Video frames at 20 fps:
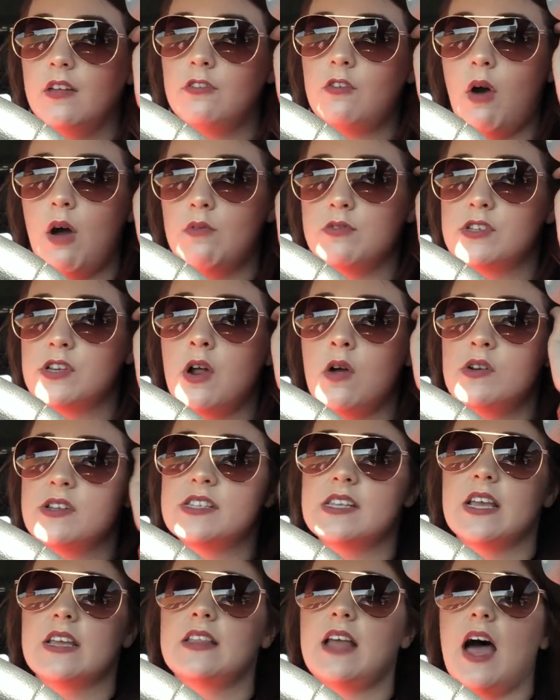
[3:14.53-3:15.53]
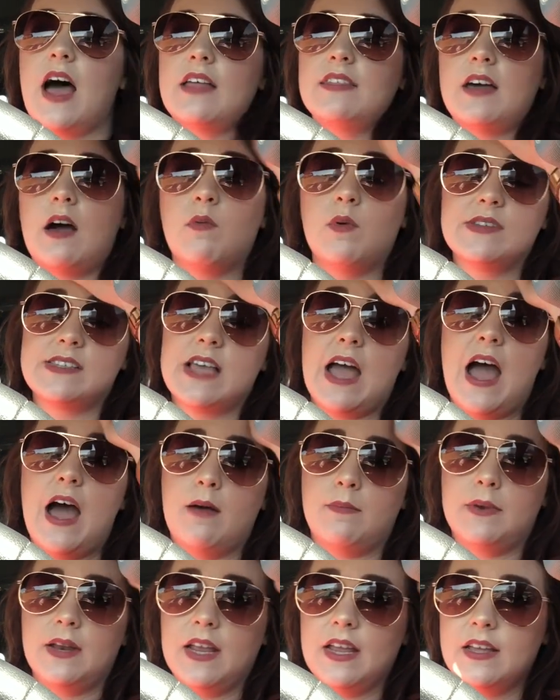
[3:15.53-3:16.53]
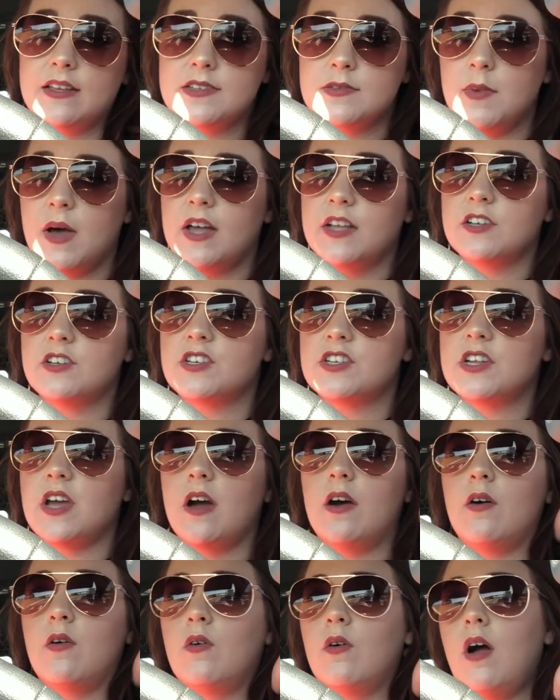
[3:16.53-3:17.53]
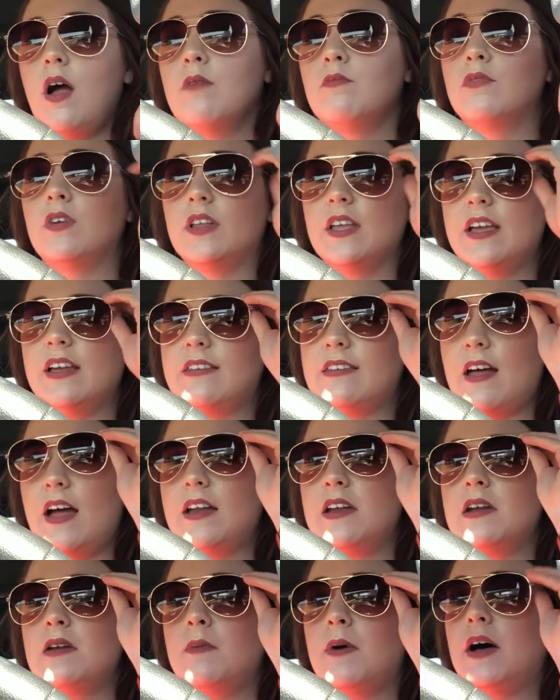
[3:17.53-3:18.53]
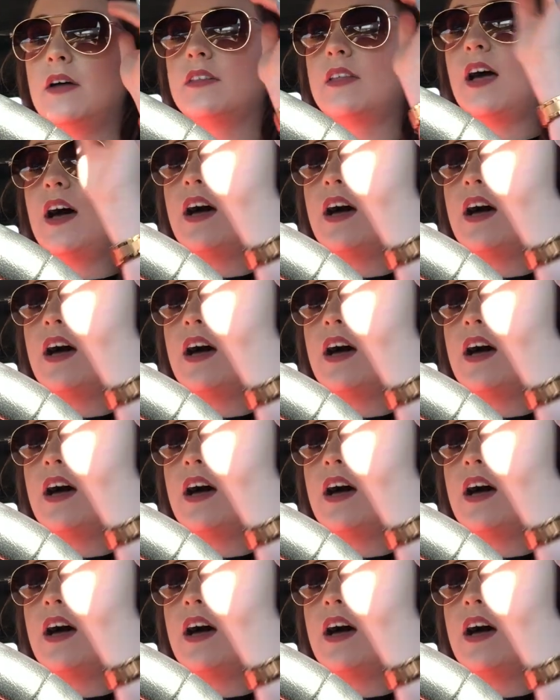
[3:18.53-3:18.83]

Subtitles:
so I was noticing that that wasn't happening as much. So I'm really excited about